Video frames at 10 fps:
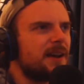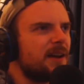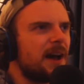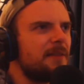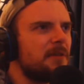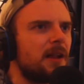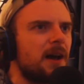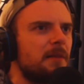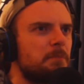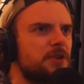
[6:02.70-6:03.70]
I have
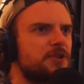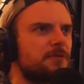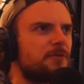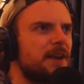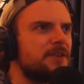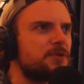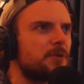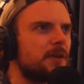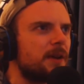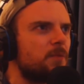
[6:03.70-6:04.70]
a bunch of friends who
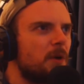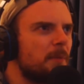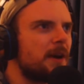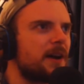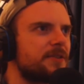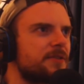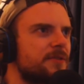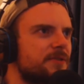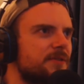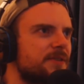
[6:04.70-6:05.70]
are like
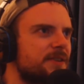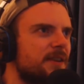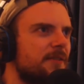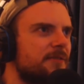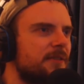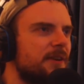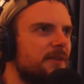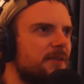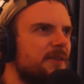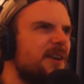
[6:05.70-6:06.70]
womanizers and stuff,
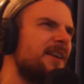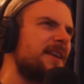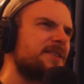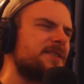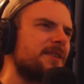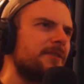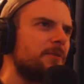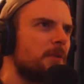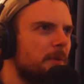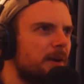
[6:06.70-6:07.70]
or not necessarily
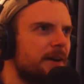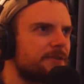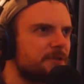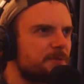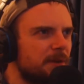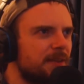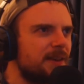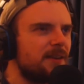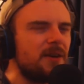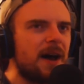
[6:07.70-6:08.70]
womanizers, but they
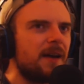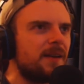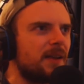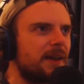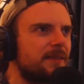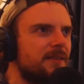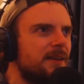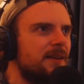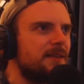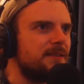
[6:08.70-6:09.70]
know how to like
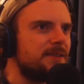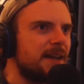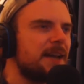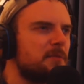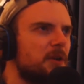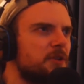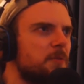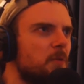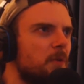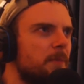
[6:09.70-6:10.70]
date
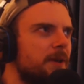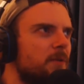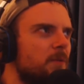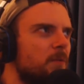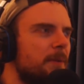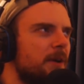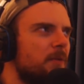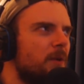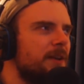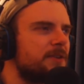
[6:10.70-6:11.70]
multiple women at
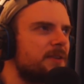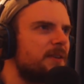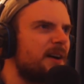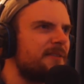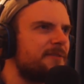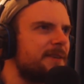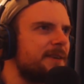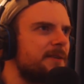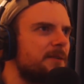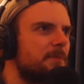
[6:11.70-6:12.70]
once and not
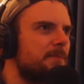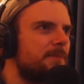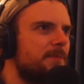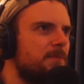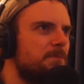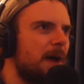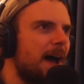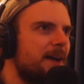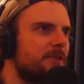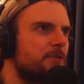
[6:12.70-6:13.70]
feel
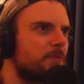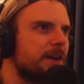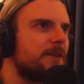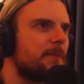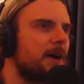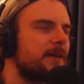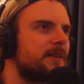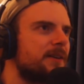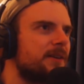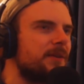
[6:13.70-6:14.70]
bad or weird about it.
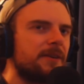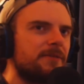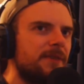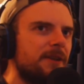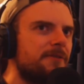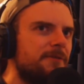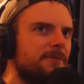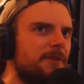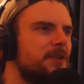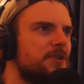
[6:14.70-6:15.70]
You know, they're
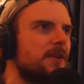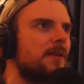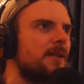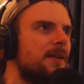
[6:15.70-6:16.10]
functional,